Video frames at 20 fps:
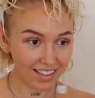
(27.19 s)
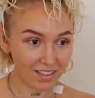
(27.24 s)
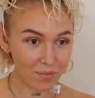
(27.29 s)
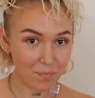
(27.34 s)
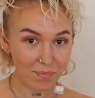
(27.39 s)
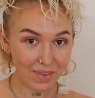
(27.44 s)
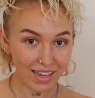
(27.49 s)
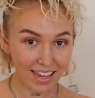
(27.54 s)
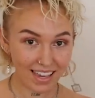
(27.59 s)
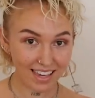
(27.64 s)

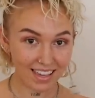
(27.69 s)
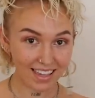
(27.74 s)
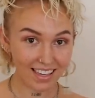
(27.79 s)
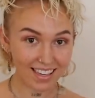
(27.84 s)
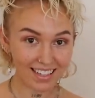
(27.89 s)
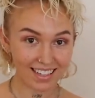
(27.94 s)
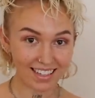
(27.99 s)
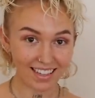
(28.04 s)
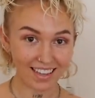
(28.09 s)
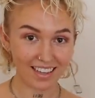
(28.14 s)

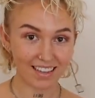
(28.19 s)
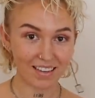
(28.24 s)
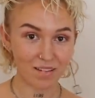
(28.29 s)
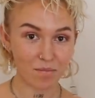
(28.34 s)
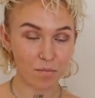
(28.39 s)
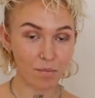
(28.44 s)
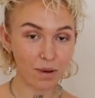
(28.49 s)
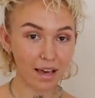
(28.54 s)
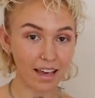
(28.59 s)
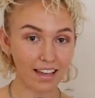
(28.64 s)
me,
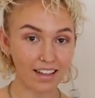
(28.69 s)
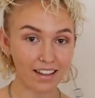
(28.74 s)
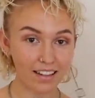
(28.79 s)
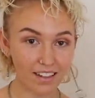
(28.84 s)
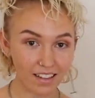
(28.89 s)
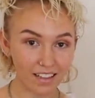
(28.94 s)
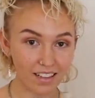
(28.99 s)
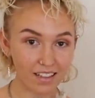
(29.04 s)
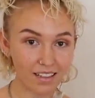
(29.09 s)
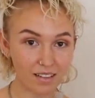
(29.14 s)

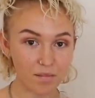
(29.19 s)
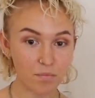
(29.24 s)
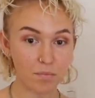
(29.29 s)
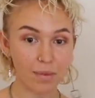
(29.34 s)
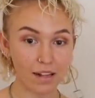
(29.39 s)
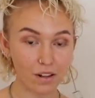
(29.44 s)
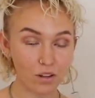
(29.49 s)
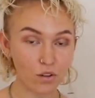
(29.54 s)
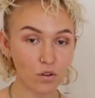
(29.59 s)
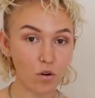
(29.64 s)
Bell,
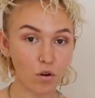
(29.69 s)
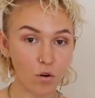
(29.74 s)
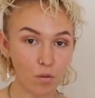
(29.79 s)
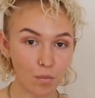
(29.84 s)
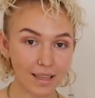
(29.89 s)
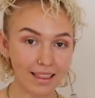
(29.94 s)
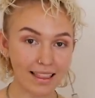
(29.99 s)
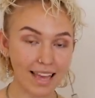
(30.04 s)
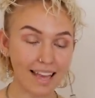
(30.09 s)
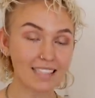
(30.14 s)
Bell
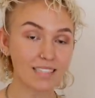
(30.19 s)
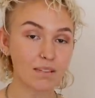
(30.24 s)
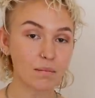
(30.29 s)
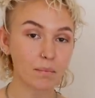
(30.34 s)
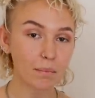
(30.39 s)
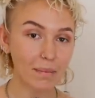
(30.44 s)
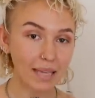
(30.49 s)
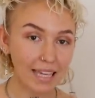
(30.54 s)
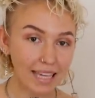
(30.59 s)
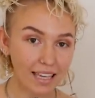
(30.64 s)
Coleman, that's
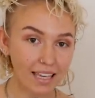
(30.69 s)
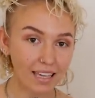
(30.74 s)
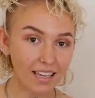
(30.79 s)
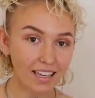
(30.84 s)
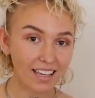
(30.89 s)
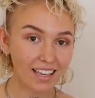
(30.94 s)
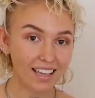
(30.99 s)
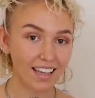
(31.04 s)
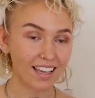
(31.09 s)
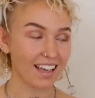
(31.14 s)
me.
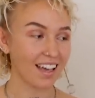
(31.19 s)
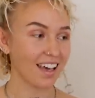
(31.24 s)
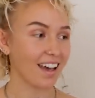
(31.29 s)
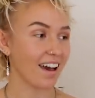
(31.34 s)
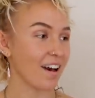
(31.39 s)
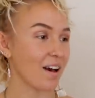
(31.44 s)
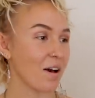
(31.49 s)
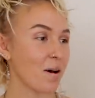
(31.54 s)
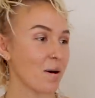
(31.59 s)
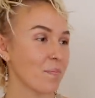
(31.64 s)

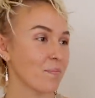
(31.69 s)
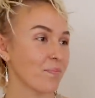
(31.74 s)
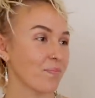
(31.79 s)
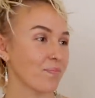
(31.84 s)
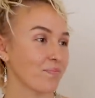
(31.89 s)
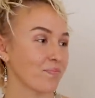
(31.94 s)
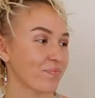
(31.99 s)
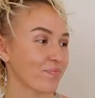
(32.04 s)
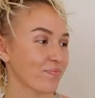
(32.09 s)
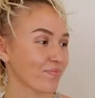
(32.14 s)

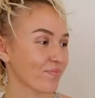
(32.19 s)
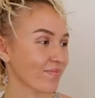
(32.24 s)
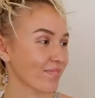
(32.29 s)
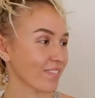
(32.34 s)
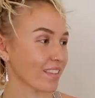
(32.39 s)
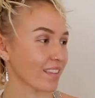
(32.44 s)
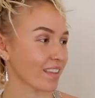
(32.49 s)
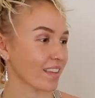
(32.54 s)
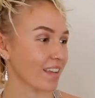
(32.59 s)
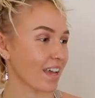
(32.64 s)

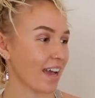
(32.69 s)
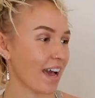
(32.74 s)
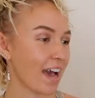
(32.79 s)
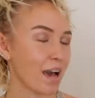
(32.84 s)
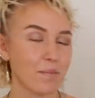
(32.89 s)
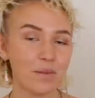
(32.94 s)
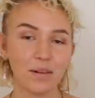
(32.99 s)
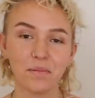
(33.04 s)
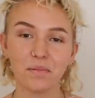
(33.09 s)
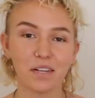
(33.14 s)
Um,
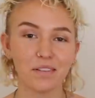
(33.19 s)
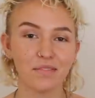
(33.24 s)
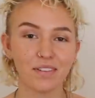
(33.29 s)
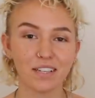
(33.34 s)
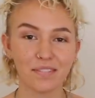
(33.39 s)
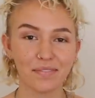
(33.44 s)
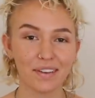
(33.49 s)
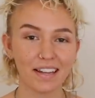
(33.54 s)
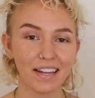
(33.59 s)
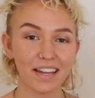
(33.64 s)
I'm in one of
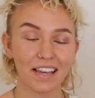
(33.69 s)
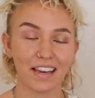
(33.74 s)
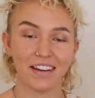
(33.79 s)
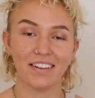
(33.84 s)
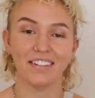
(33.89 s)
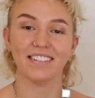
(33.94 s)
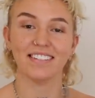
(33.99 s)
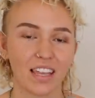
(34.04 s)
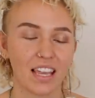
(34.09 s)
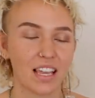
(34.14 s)
his
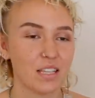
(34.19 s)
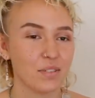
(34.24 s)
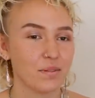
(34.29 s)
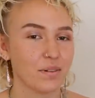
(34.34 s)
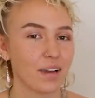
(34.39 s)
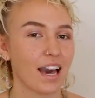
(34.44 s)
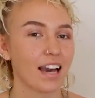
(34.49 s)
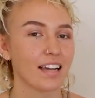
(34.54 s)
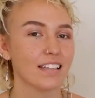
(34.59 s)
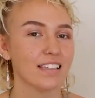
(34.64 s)
videos. He's
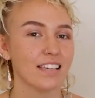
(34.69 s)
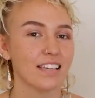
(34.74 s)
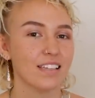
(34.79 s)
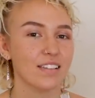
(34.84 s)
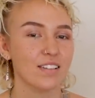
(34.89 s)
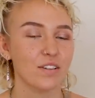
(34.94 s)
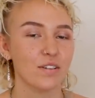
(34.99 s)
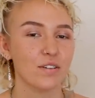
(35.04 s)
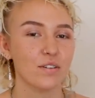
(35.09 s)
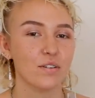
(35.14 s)

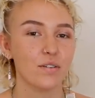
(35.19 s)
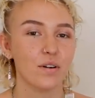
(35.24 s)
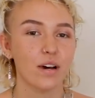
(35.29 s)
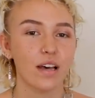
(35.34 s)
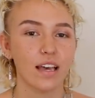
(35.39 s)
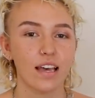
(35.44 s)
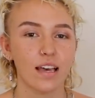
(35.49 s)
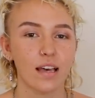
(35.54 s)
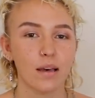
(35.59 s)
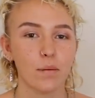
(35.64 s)
reacting to
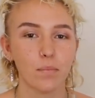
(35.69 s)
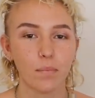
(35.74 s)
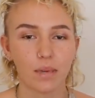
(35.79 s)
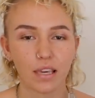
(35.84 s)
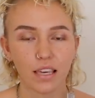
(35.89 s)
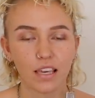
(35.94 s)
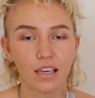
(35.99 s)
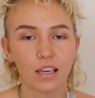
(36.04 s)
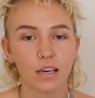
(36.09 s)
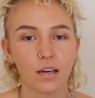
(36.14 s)

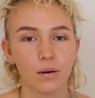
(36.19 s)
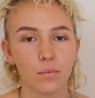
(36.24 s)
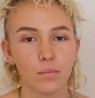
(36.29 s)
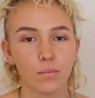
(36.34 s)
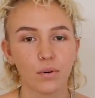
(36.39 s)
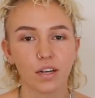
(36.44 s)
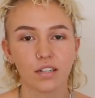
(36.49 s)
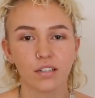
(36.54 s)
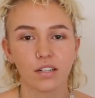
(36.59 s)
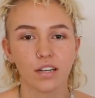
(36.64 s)
me
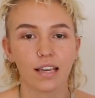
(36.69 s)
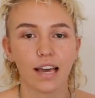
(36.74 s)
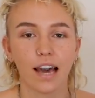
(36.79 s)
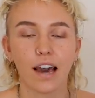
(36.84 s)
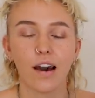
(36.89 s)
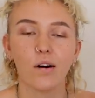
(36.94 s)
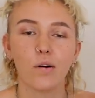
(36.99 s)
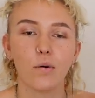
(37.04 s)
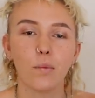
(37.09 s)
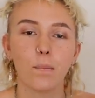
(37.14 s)
brushing
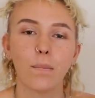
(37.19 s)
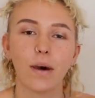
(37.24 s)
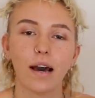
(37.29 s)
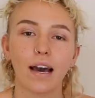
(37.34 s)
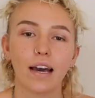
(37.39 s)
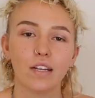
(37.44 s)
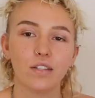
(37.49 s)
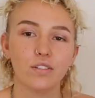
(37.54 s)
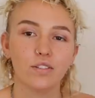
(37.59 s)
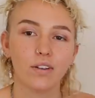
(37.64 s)
out
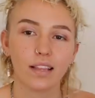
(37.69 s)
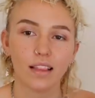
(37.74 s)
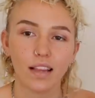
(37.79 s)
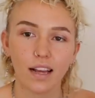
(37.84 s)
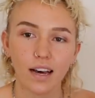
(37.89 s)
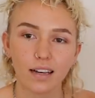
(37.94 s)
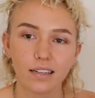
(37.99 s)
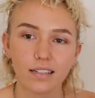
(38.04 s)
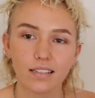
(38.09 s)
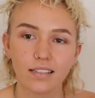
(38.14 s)
my
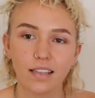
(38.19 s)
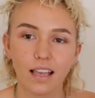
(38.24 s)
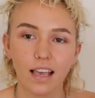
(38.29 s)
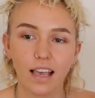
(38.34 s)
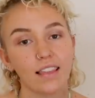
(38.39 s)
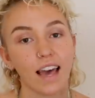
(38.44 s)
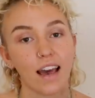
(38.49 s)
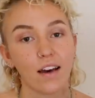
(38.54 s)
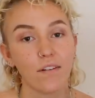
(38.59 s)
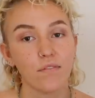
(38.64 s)
dreadlocks.
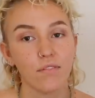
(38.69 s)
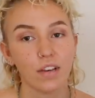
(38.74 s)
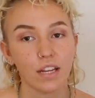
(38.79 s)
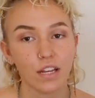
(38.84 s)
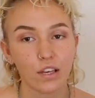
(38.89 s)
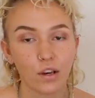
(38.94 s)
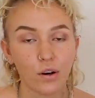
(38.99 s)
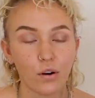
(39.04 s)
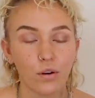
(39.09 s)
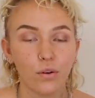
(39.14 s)
That
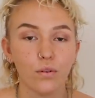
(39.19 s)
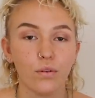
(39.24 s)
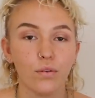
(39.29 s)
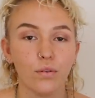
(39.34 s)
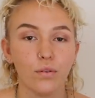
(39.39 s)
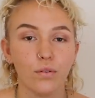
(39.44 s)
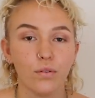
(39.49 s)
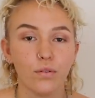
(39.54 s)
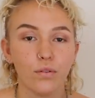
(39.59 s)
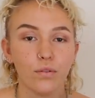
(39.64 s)
video